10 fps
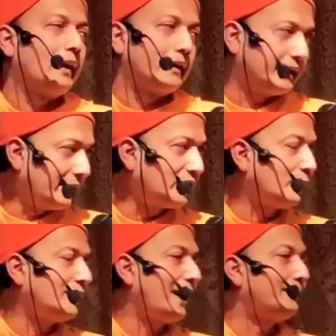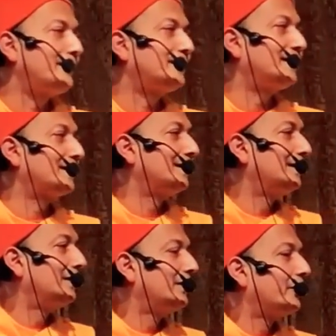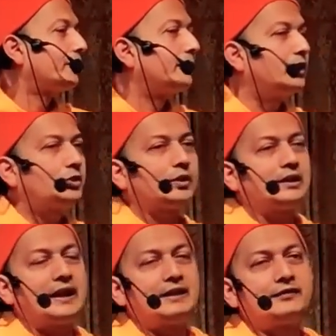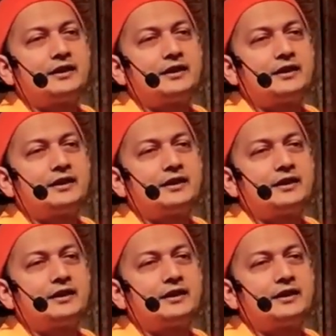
Otherwise, what happens is, spiritual life